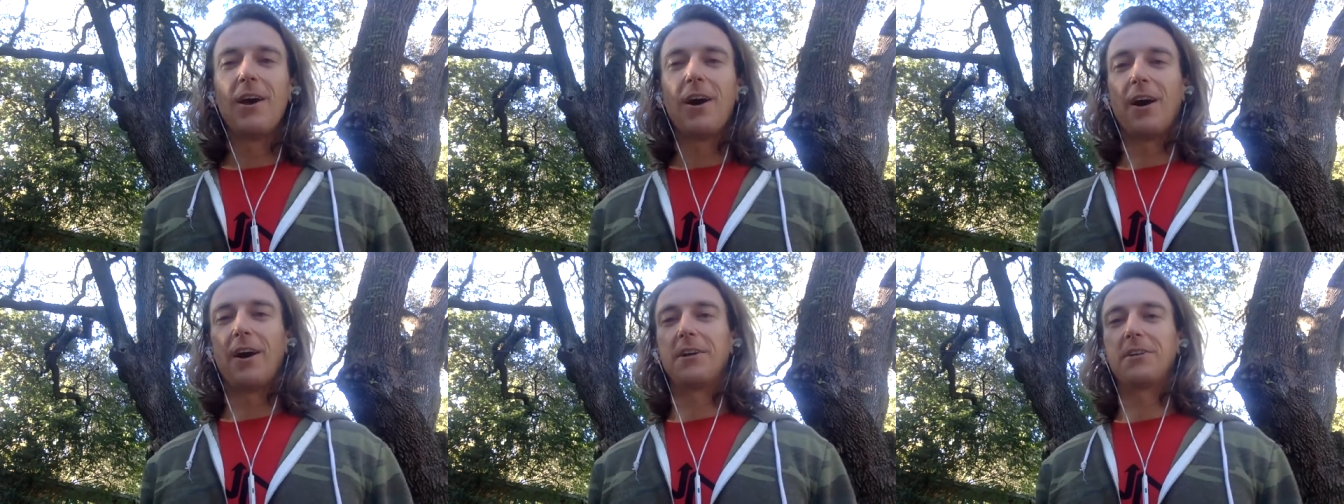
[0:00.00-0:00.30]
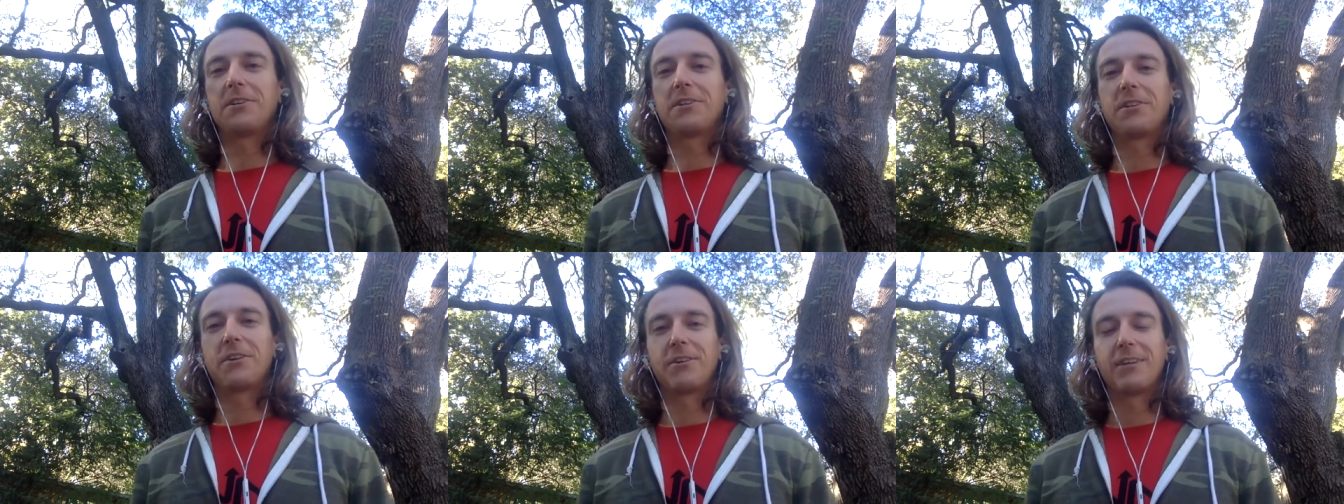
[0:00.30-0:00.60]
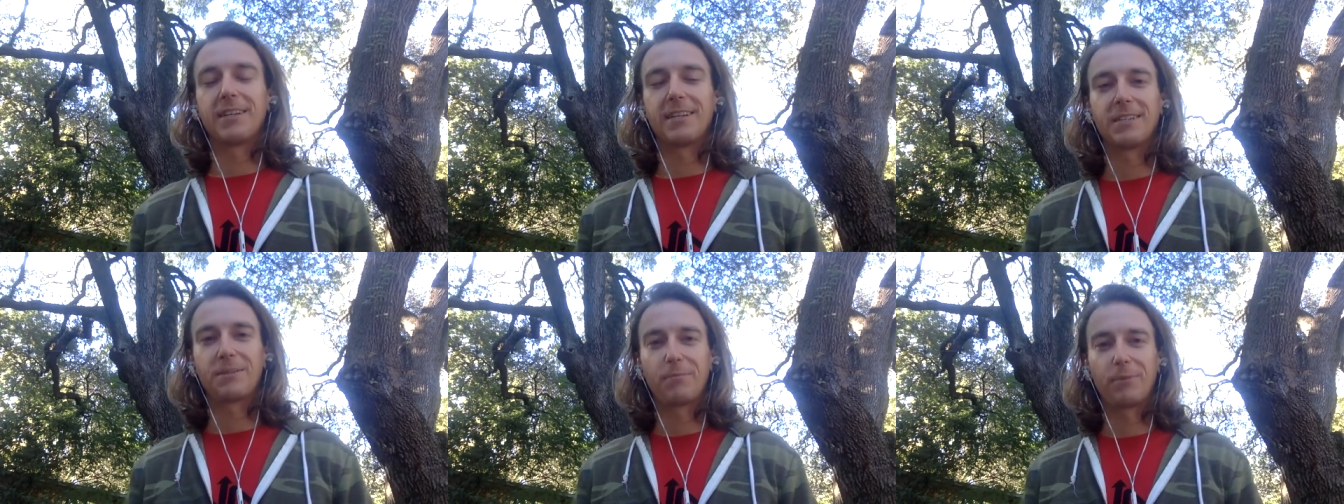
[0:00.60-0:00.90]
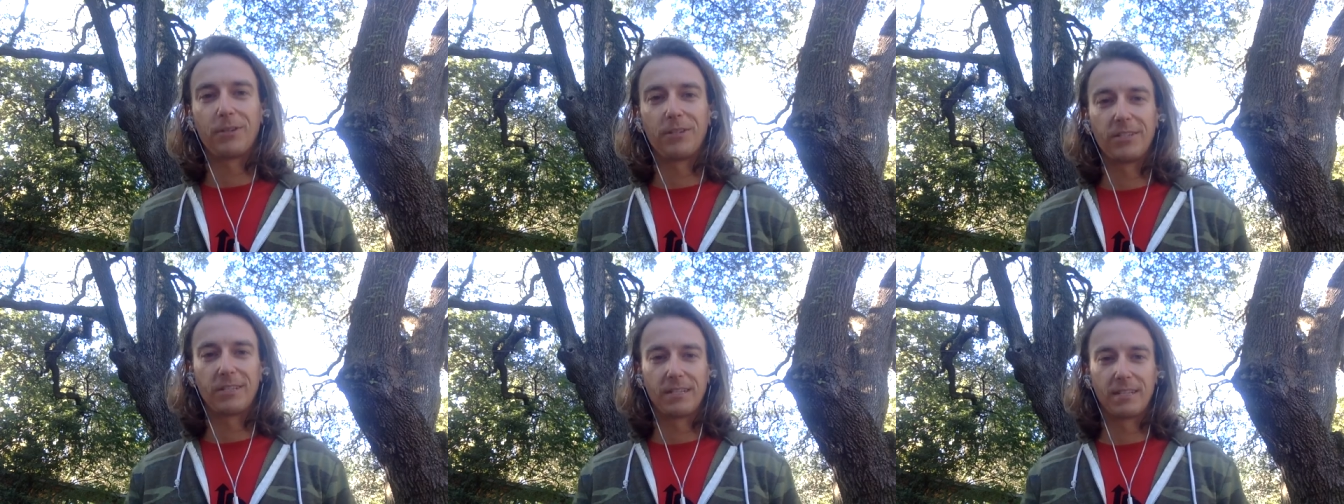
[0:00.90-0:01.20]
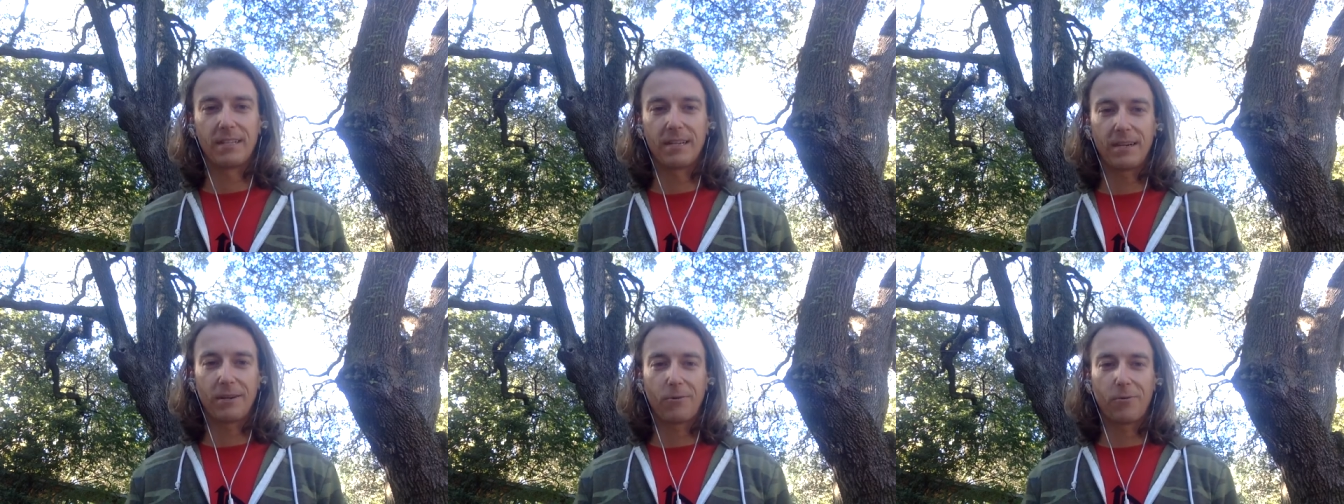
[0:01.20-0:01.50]
Under 30
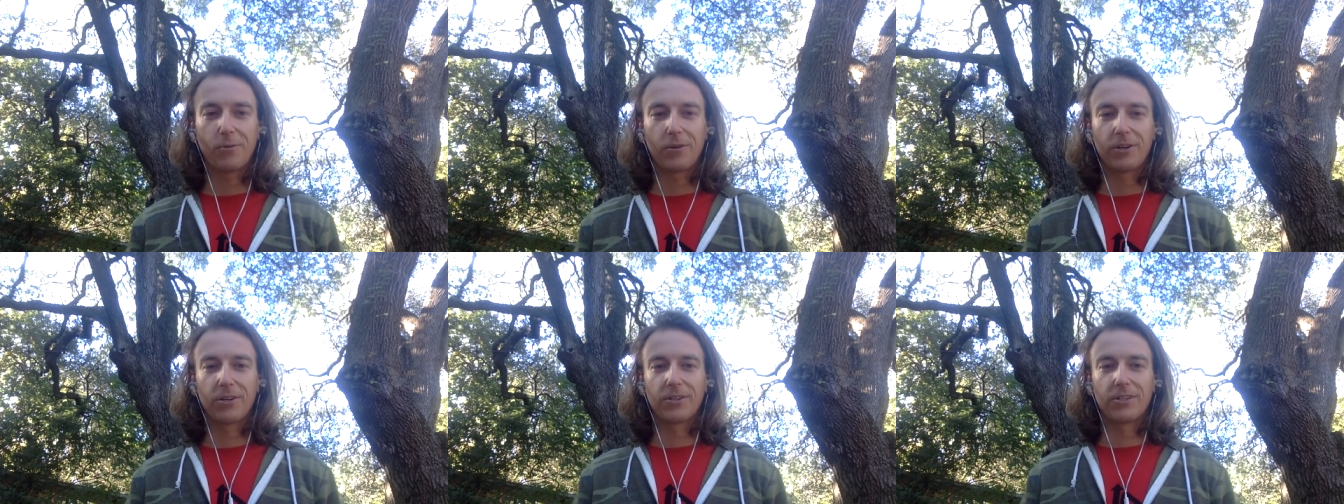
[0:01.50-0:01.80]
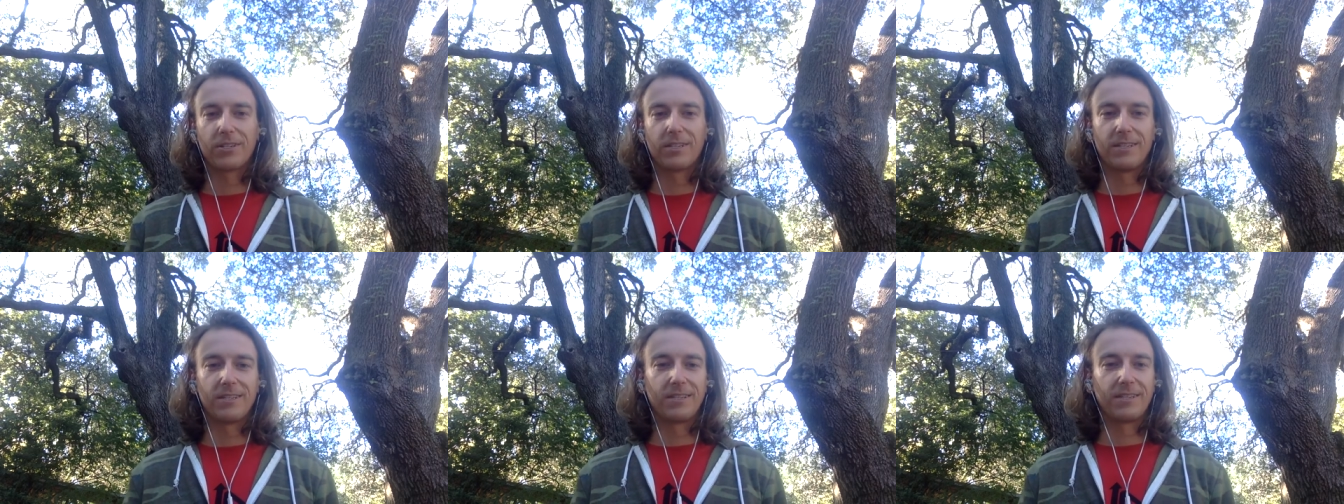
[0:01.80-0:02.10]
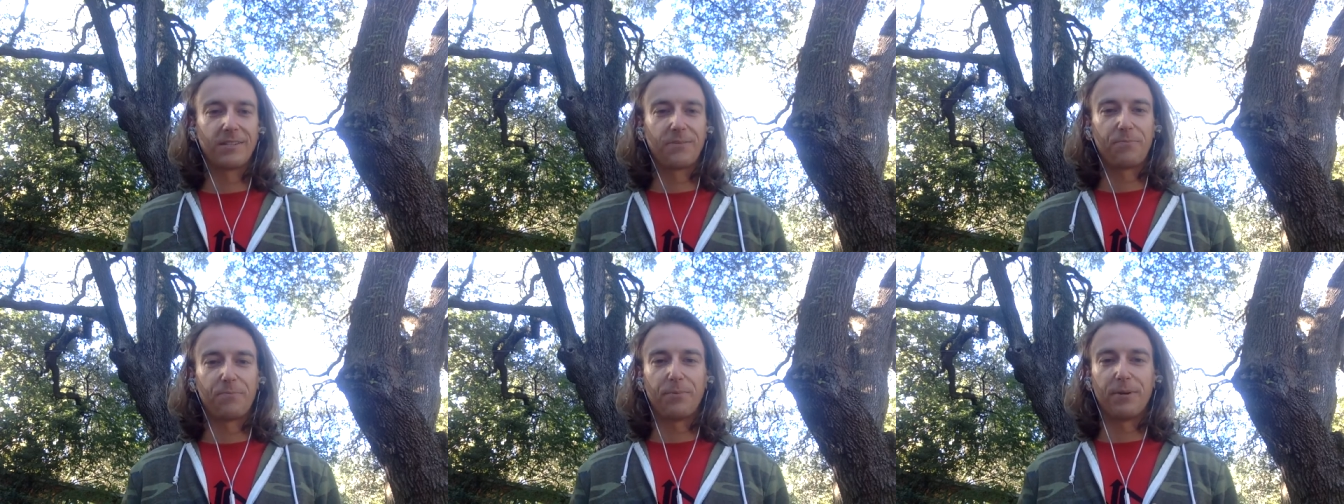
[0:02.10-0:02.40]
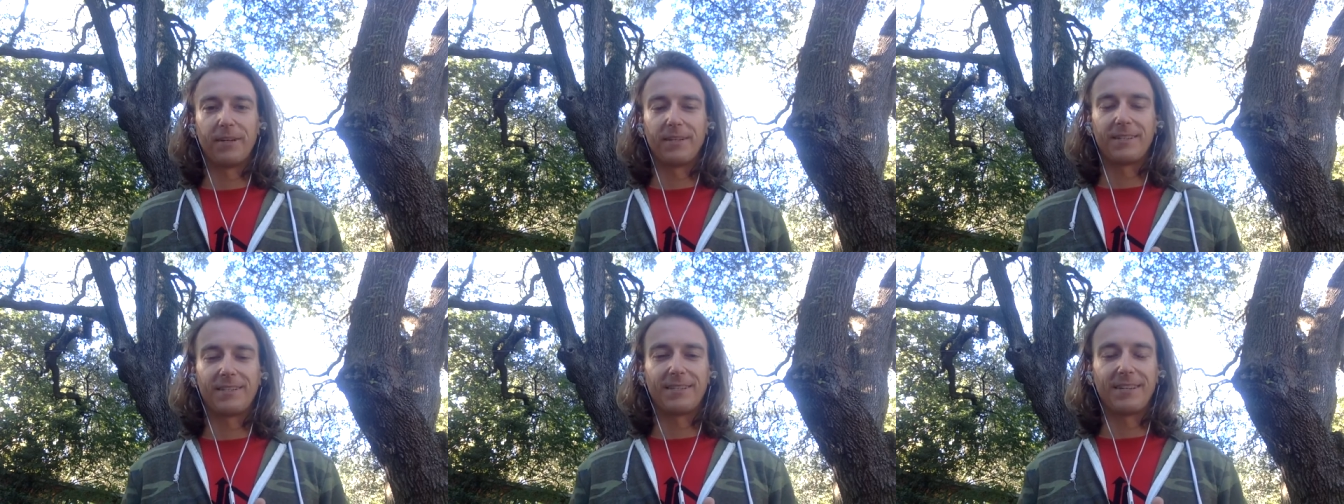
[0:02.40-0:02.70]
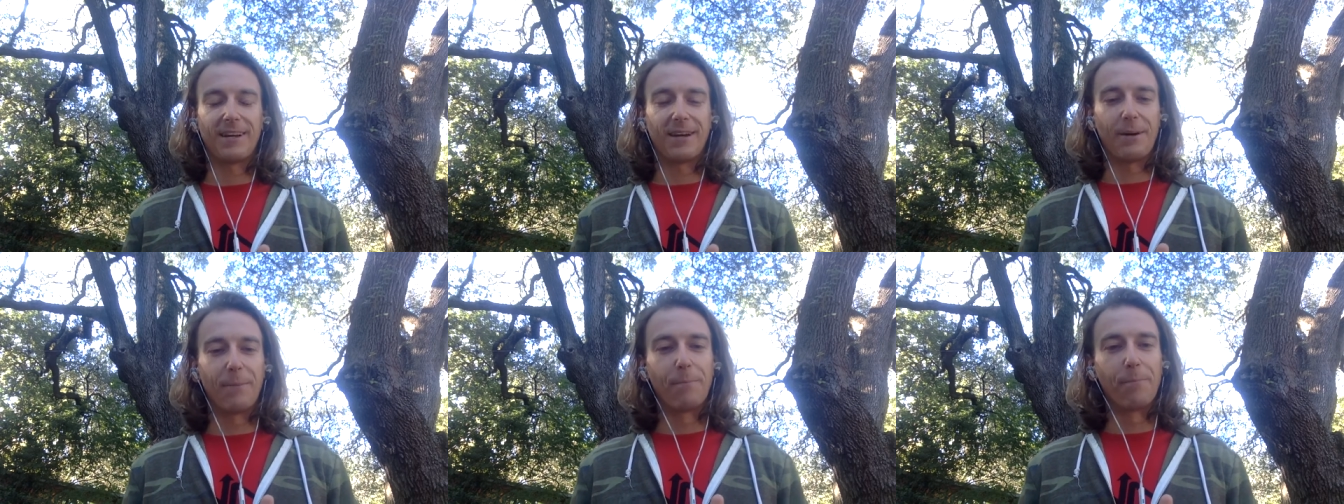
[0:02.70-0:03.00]
Experiences headquarters is, but
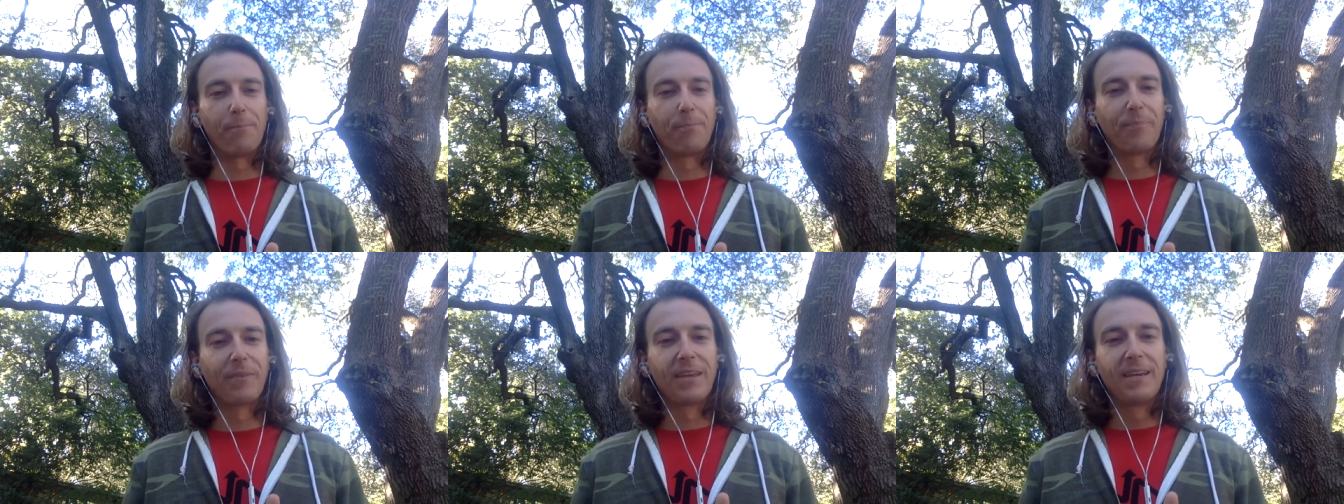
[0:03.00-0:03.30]
um,